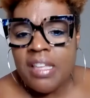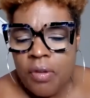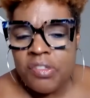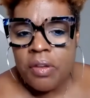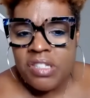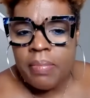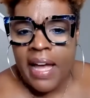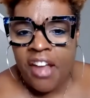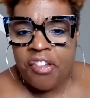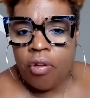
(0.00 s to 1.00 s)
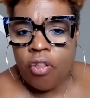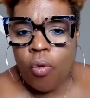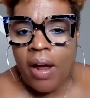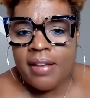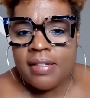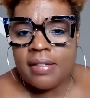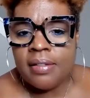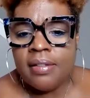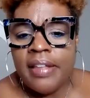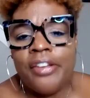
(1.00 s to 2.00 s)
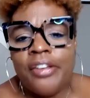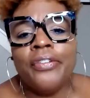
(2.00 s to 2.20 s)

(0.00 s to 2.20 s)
there some action on the horizon? Thank you.